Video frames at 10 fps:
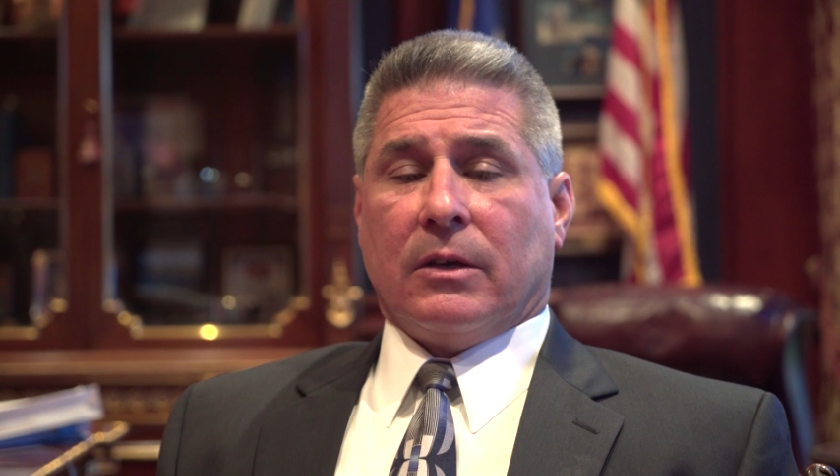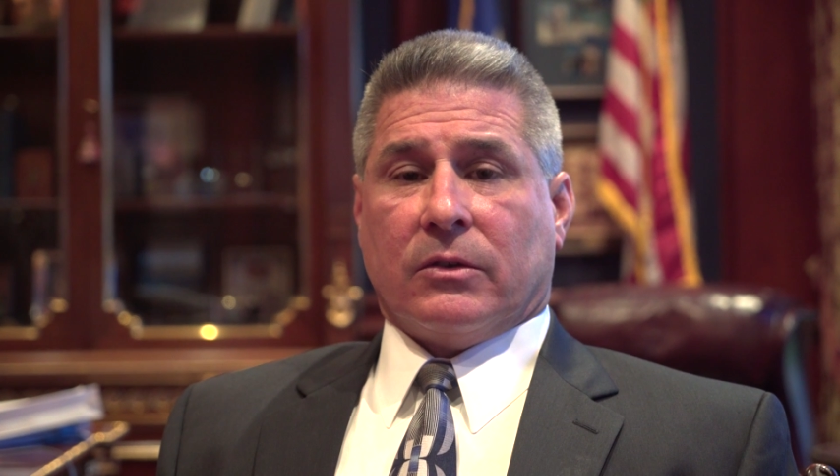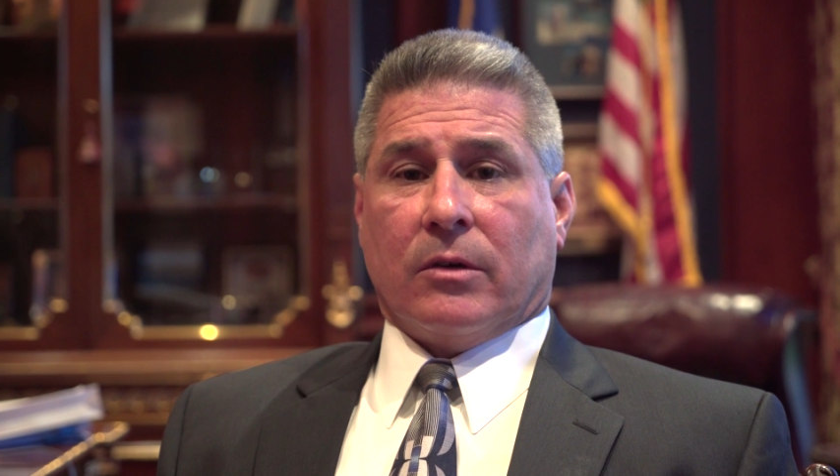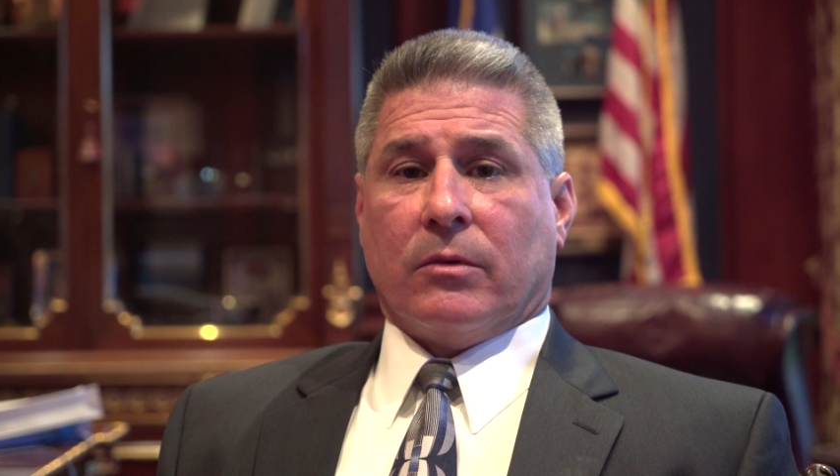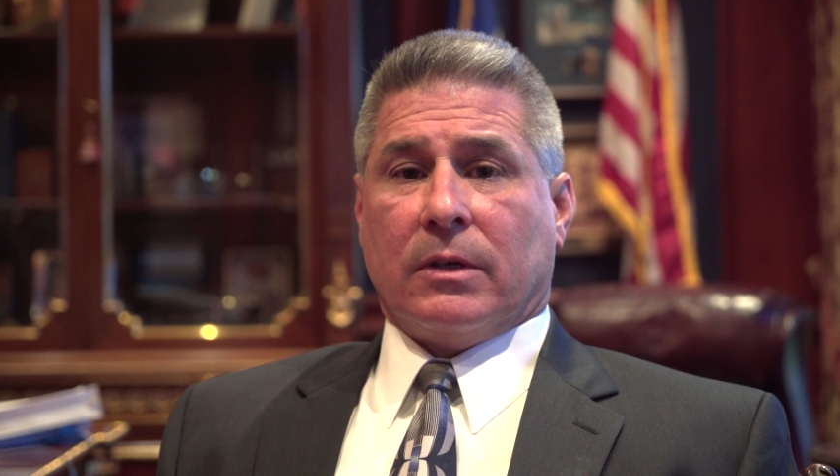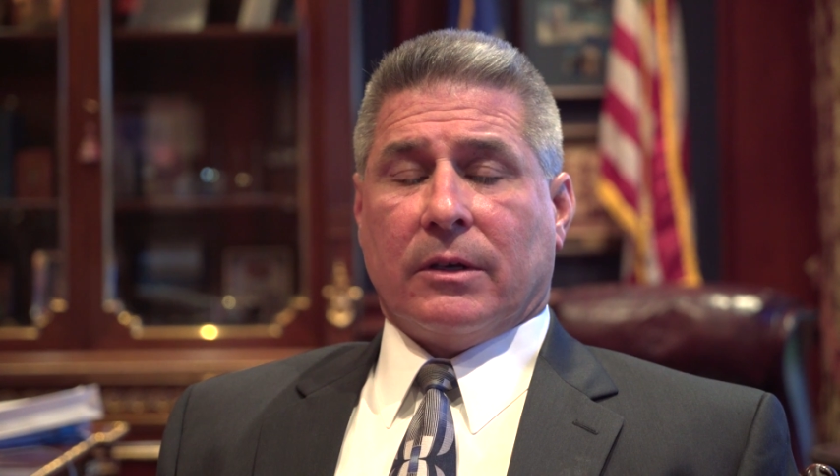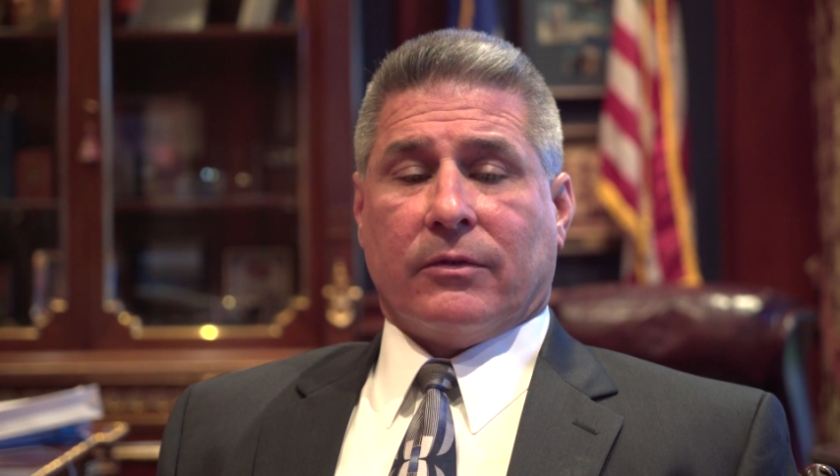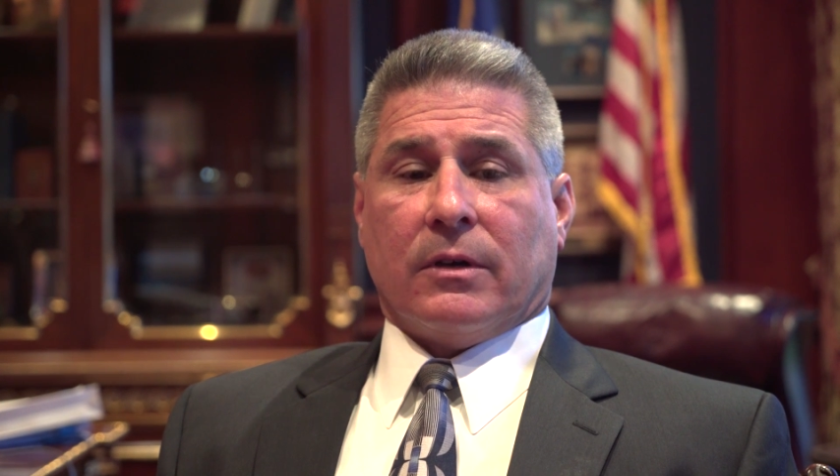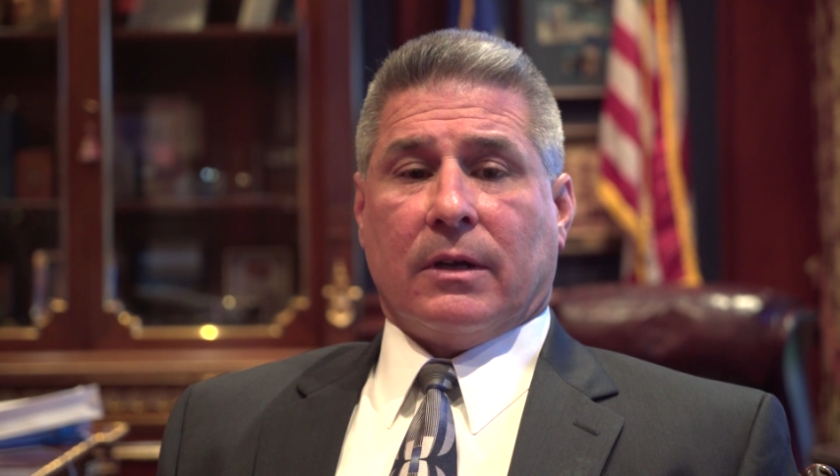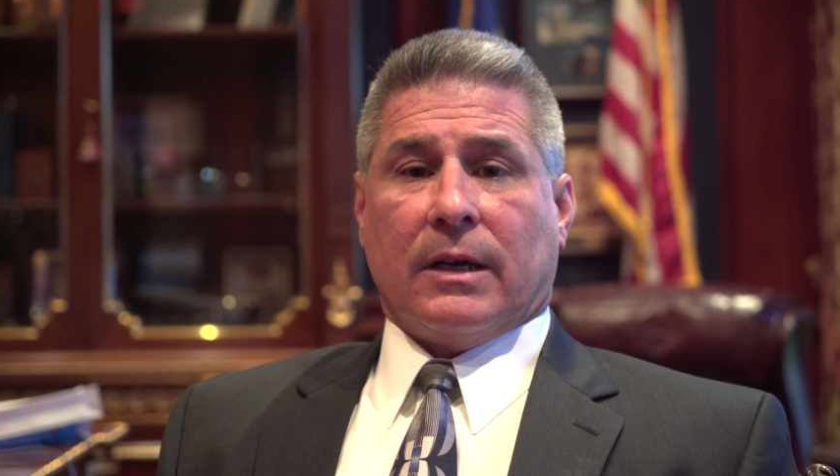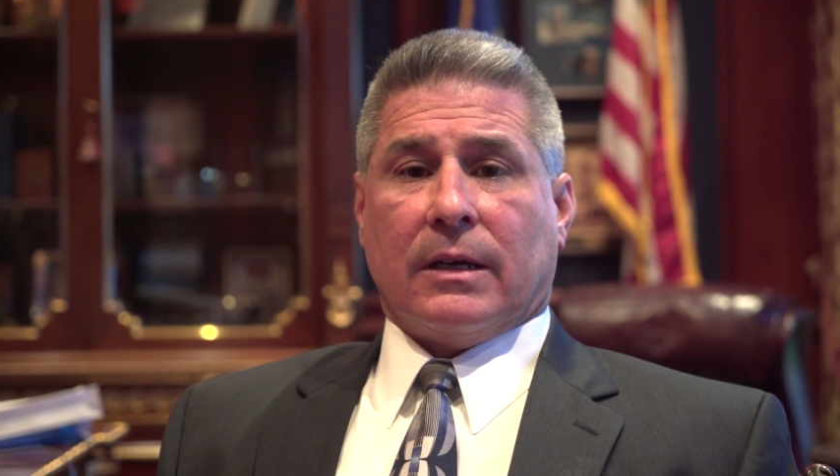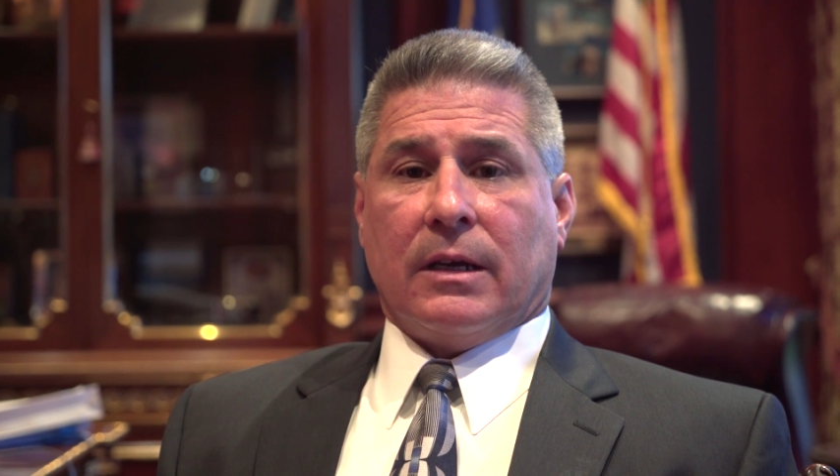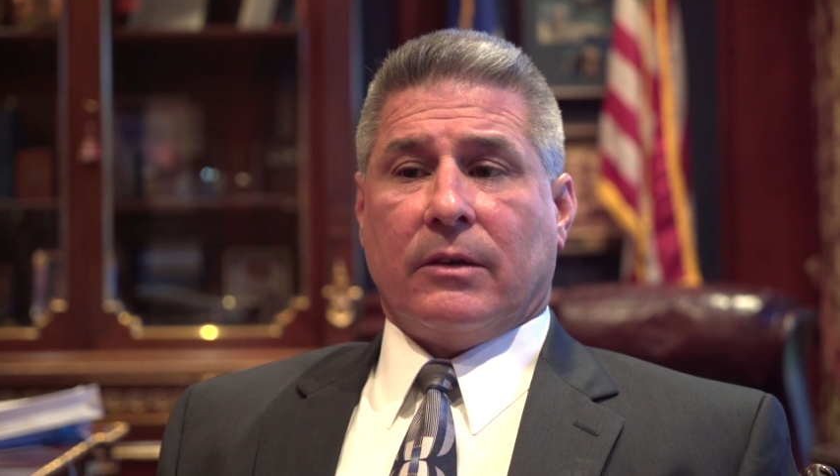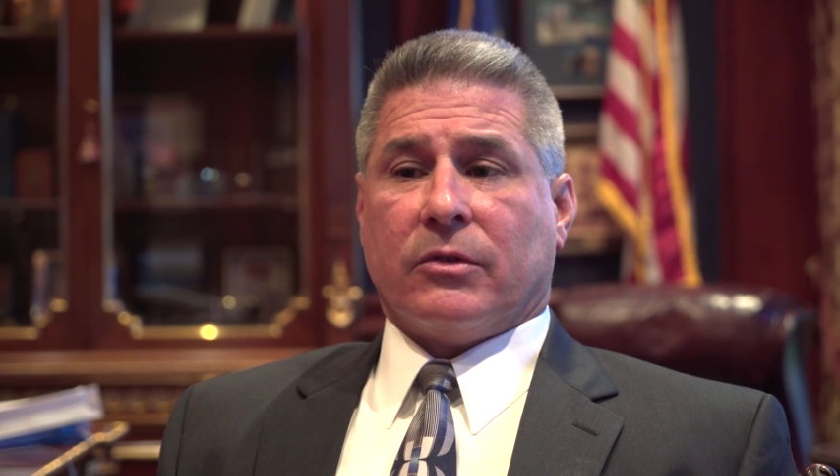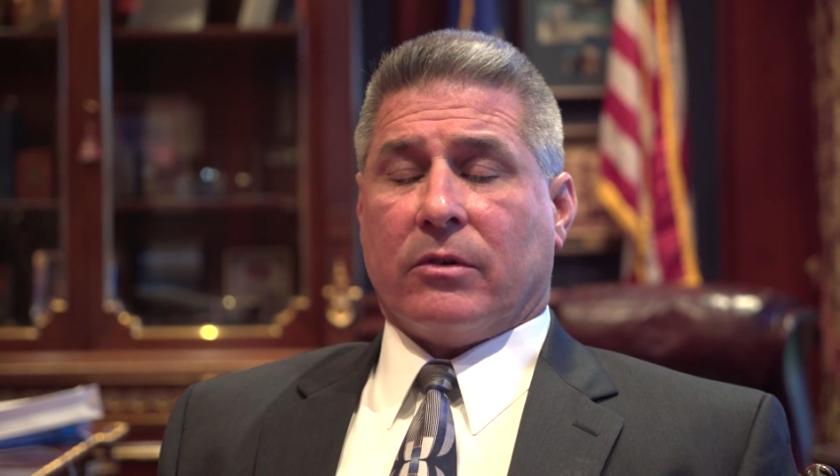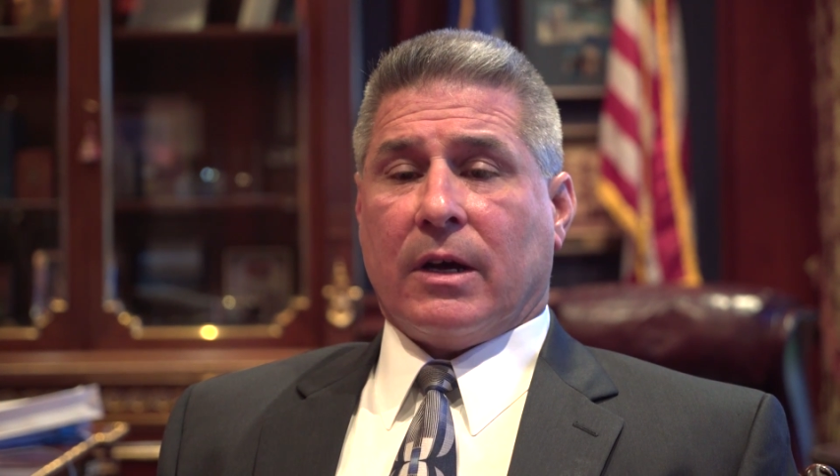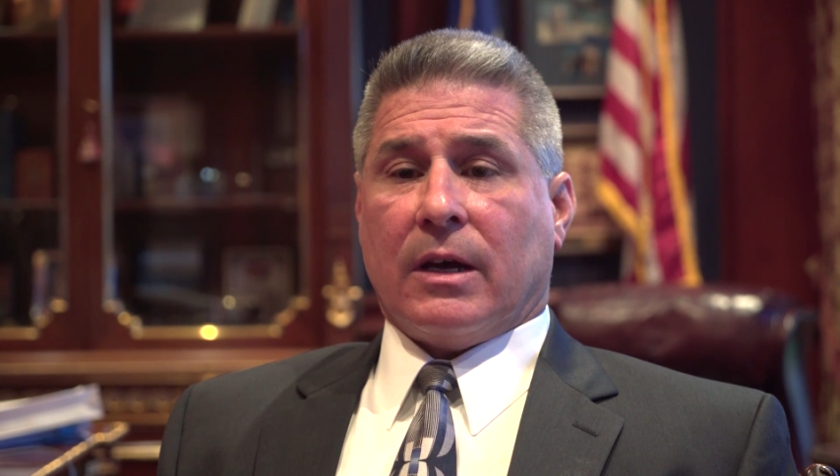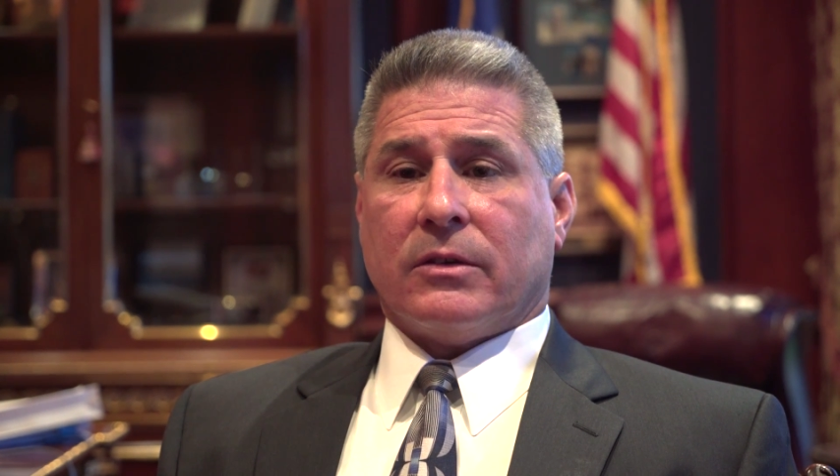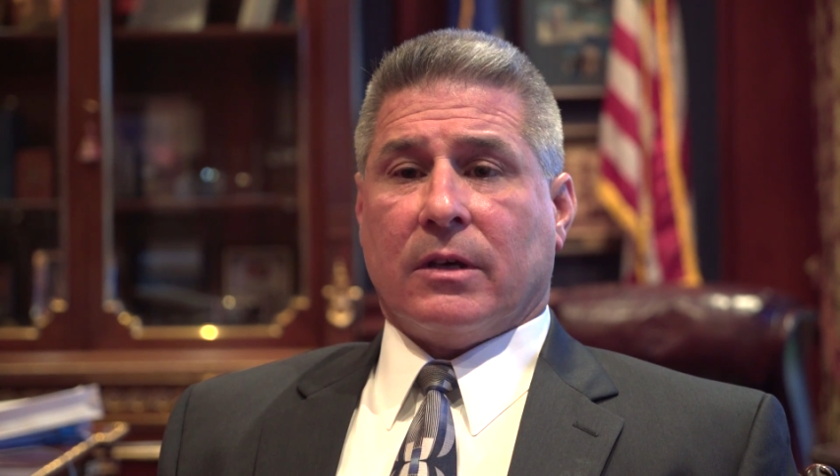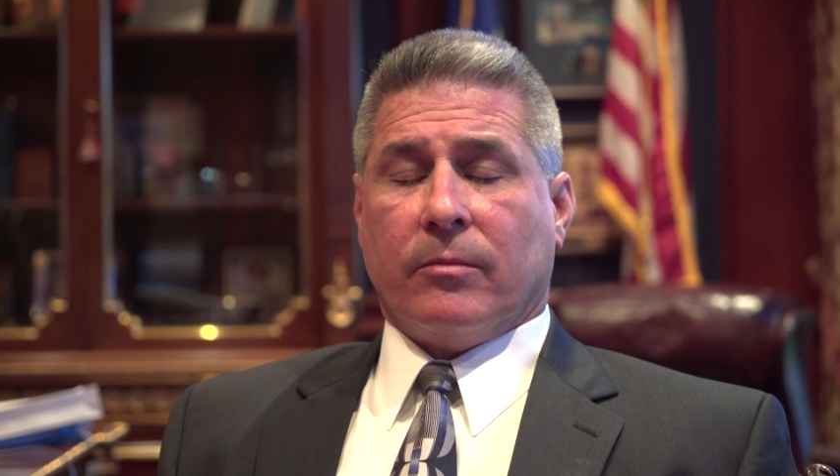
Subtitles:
someone different like Dave Straz